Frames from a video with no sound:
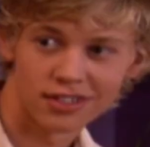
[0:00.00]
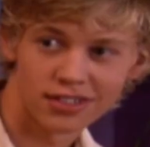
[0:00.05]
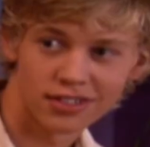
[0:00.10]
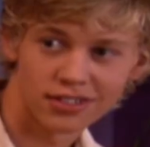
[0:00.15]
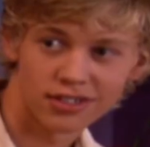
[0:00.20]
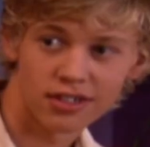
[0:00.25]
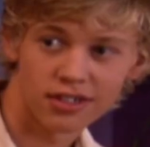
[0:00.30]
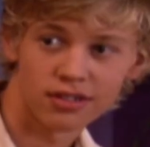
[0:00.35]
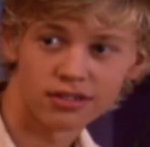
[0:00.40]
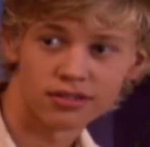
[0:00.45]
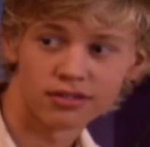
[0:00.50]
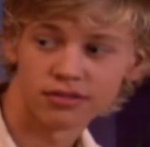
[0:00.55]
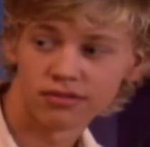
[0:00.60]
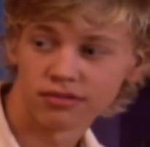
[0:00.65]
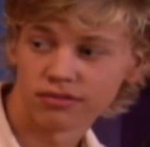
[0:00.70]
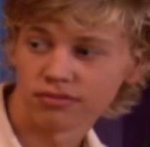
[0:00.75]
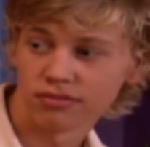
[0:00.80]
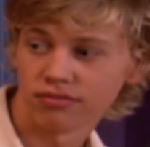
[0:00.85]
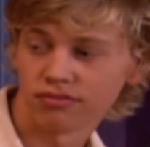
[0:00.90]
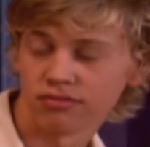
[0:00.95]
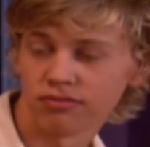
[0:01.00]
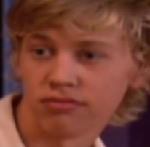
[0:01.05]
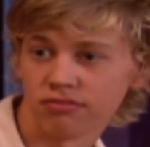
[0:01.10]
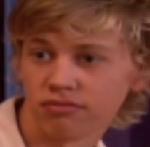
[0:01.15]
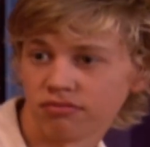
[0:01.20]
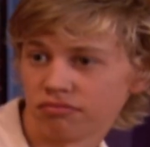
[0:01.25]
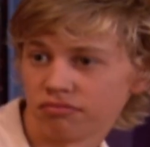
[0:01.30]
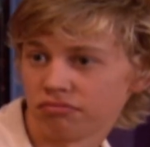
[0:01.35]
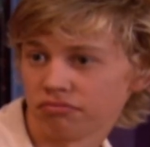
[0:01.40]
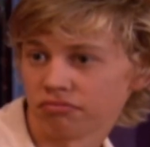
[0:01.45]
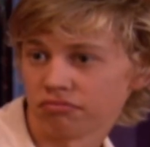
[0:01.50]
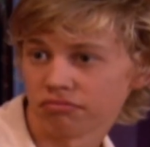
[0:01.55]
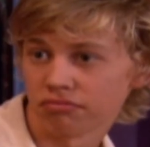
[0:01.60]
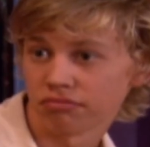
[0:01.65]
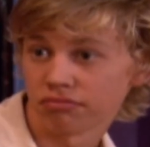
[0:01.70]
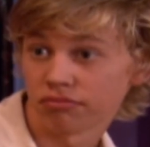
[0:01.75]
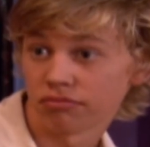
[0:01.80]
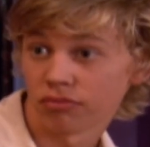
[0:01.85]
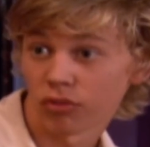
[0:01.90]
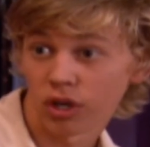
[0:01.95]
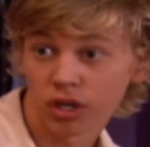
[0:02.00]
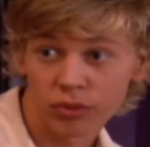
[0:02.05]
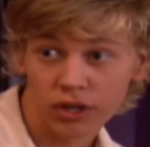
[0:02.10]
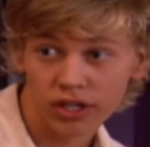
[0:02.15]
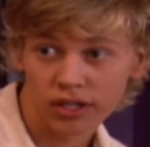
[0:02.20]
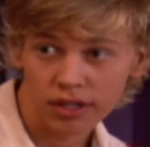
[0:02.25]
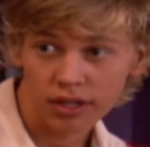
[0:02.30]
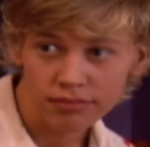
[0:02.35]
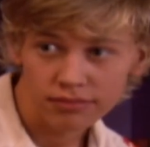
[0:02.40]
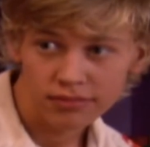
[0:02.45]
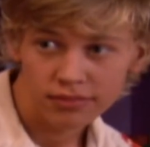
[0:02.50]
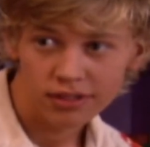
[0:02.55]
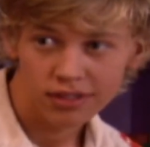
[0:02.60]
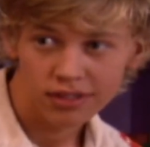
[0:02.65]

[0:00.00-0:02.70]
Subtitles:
So, wanna break up?